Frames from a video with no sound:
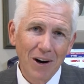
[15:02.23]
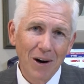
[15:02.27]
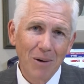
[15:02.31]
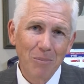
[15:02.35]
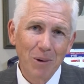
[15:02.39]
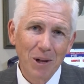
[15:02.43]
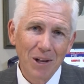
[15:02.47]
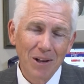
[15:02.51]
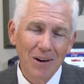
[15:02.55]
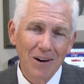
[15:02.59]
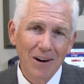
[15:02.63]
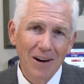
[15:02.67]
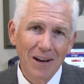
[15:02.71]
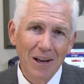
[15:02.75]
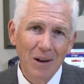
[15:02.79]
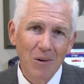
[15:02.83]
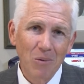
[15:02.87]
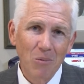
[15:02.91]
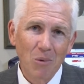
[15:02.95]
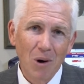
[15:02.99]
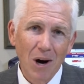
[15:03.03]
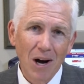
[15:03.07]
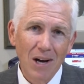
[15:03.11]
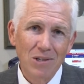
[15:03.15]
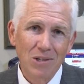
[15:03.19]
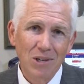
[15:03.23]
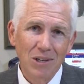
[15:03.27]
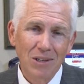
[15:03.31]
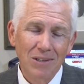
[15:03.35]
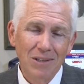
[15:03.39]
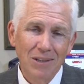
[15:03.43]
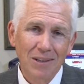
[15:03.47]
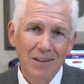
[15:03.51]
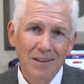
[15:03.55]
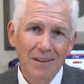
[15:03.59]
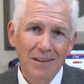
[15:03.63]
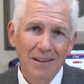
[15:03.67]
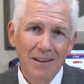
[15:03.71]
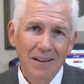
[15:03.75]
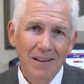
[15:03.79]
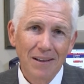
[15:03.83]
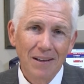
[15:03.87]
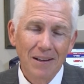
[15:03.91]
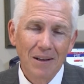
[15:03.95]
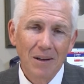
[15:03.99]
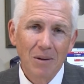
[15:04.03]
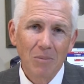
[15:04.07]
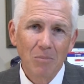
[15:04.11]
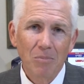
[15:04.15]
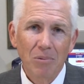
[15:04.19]
Miller and Washington,
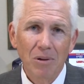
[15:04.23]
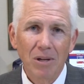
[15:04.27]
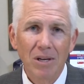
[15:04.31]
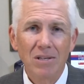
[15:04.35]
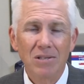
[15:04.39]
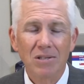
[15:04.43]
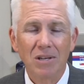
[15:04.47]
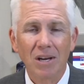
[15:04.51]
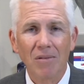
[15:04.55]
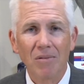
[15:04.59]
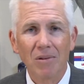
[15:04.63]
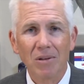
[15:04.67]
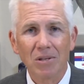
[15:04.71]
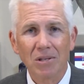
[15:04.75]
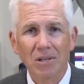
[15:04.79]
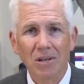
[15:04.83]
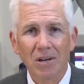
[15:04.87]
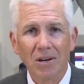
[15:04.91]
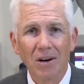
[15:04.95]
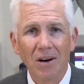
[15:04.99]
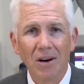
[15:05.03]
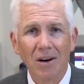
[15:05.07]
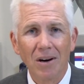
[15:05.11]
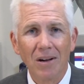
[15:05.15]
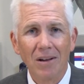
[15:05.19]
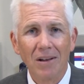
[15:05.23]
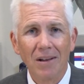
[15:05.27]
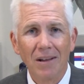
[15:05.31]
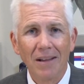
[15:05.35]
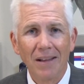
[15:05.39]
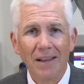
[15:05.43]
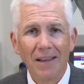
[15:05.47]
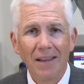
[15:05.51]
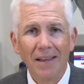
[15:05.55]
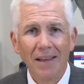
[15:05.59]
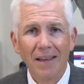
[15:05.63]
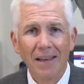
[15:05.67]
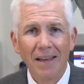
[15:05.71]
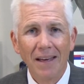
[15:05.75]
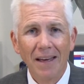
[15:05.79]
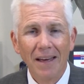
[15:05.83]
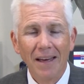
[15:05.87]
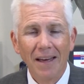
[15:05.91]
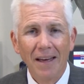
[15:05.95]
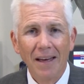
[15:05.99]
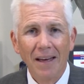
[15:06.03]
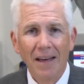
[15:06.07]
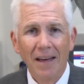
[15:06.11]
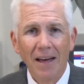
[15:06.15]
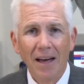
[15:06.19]
please give us a call.
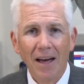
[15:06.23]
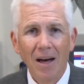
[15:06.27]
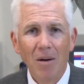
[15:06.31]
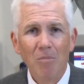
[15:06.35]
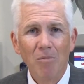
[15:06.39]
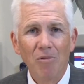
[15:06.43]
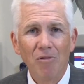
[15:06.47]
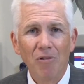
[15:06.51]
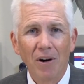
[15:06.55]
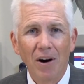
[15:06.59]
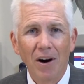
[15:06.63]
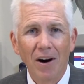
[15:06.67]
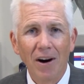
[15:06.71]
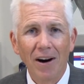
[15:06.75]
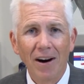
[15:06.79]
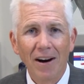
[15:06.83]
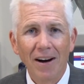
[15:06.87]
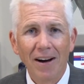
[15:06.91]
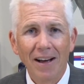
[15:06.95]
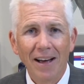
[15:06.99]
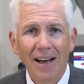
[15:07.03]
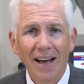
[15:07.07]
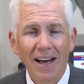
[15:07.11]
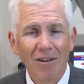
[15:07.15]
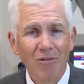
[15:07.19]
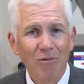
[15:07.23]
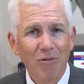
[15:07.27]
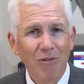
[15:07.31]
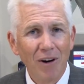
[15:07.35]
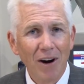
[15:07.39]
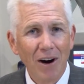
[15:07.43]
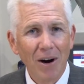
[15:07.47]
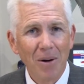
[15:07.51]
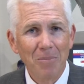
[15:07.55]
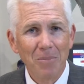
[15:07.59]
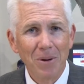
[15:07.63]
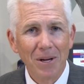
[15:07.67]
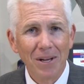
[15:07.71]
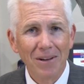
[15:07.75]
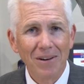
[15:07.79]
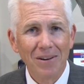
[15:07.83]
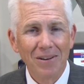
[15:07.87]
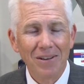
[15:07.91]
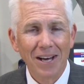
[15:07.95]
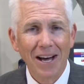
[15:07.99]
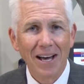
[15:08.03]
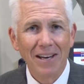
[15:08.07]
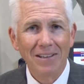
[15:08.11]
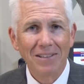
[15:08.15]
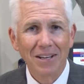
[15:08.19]

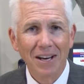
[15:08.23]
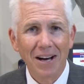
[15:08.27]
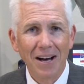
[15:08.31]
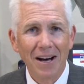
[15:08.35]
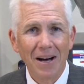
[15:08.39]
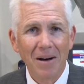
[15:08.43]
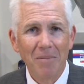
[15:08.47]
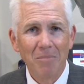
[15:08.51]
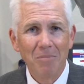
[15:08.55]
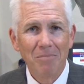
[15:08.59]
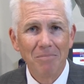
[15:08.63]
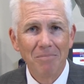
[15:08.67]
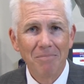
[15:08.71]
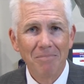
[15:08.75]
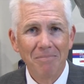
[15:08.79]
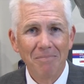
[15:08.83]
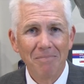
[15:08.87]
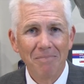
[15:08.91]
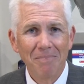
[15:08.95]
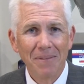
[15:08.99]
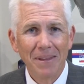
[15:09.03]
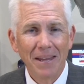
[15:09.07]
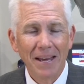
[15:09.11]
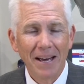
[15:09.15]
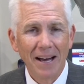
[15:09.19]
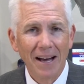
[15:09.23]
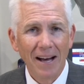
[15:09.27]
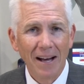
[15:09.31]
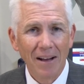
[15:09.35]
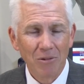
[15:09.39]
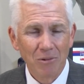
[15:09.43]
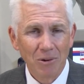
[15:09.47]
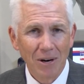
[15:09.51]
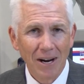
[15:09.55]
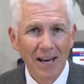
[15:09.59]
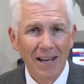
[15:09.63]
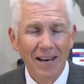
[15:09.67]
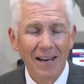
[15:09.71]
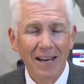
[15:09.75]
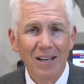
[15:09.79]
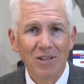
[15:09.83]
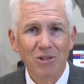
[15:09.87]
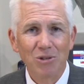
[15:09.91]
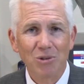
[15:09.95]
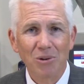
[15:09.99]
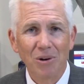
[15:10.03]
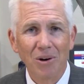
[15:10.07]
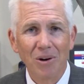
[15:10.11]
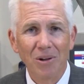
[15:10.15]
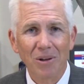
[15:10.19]
mfarr@farmiller.com. I'll try and
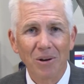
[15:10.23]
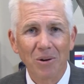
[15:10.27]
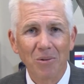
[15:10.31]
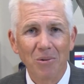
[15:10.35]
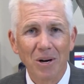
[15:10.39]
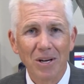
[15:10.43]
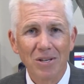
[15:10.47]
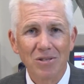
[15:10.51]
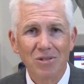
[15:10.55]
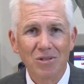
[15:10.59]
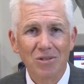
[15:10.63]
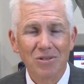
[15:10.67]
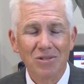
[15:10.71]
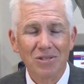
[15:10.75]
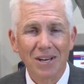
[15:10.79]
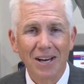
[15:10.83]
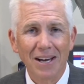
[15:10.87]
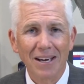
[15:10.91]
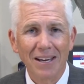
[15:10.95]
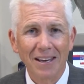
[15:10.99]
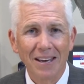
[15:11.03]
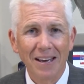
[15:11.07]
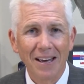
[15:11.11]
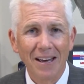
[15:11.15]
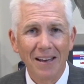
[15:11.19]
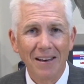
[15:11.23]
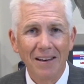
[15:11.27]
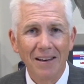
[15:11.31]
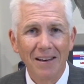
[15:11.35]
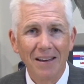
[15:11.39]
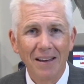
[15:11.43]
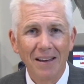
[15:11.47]
answer all the questions I can.